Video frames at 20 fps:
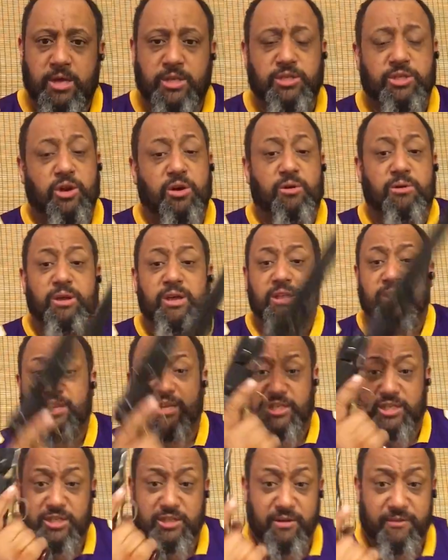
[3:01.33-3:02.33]
So
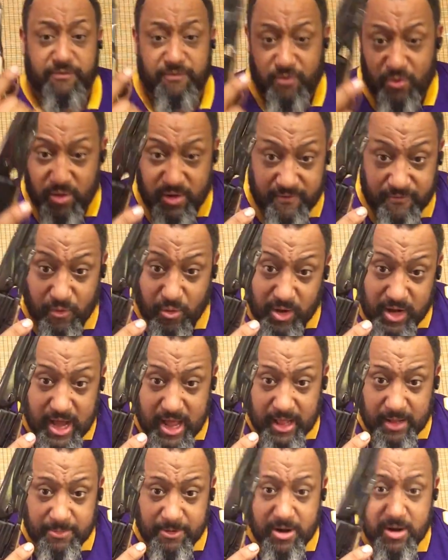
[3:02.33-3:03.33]
this is a 44
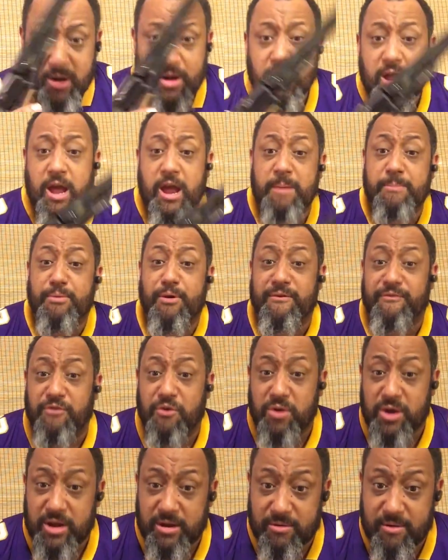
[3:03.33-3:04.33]
caliber. I put
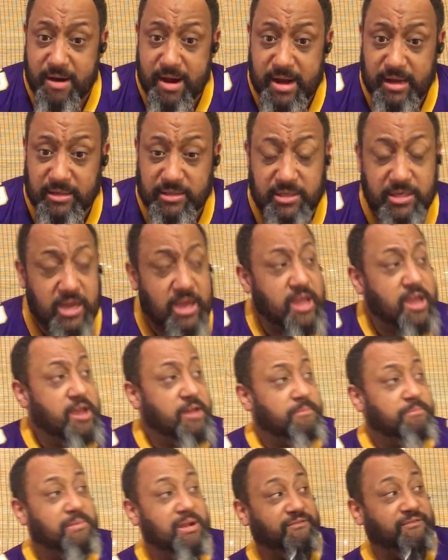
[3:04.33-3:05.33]
40 grains.
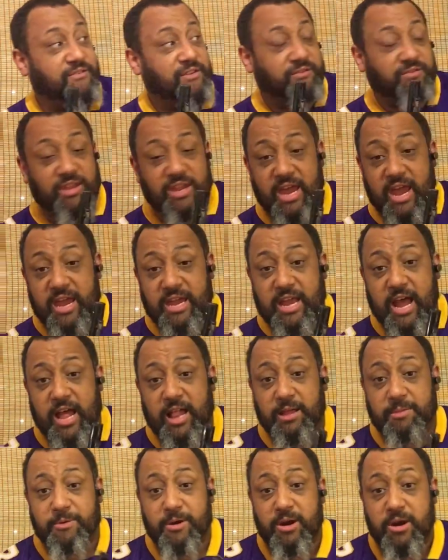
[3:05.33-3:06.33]
My 58
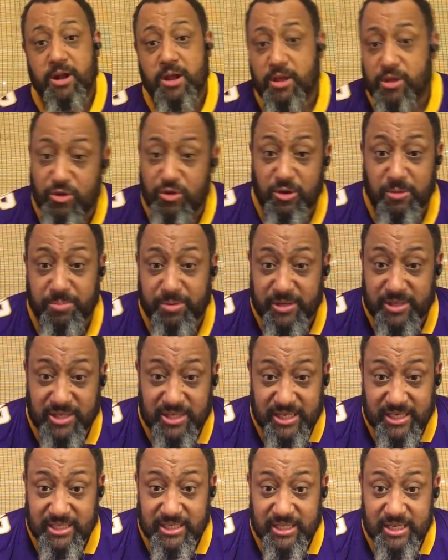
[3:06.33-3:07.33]
caliber, you can put
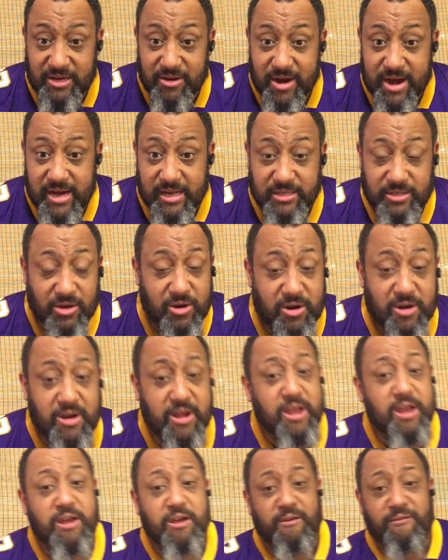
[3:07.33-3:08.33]
60 grains or
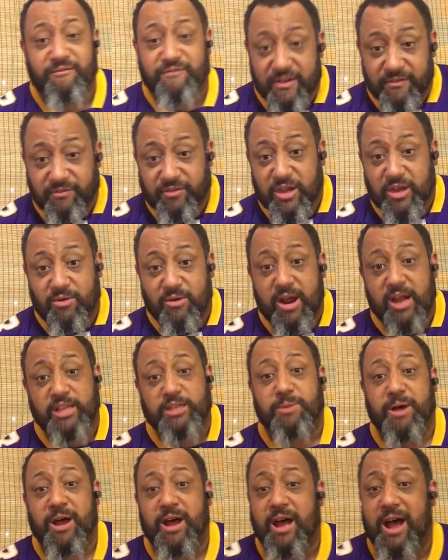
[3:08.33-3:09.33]
50
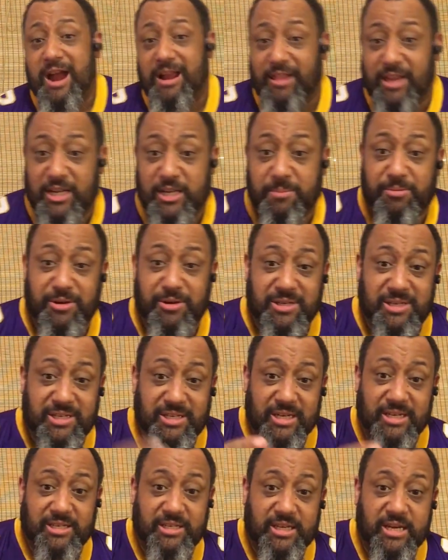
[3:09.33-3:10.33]
grains, but I like to put
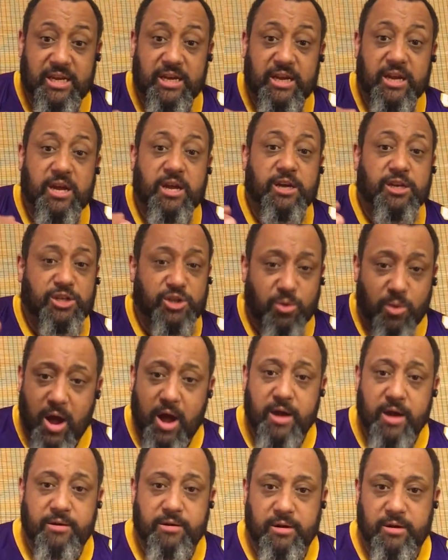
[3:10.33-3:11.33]
60 to
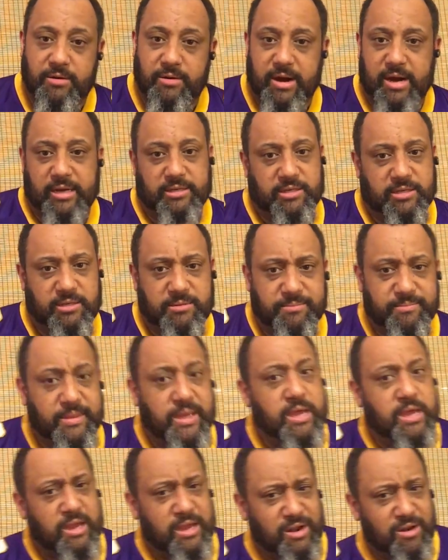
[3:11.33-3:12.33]
100 grains.
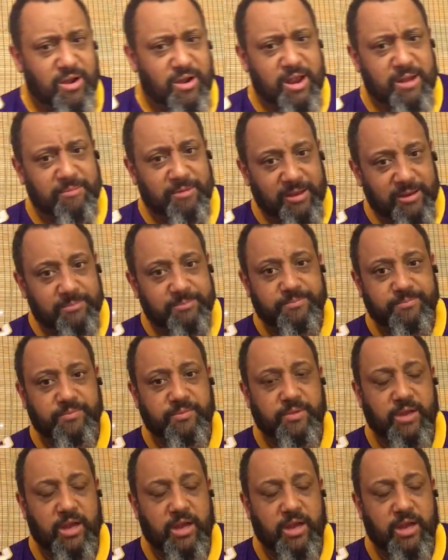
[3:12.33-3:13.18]
You know what I mean?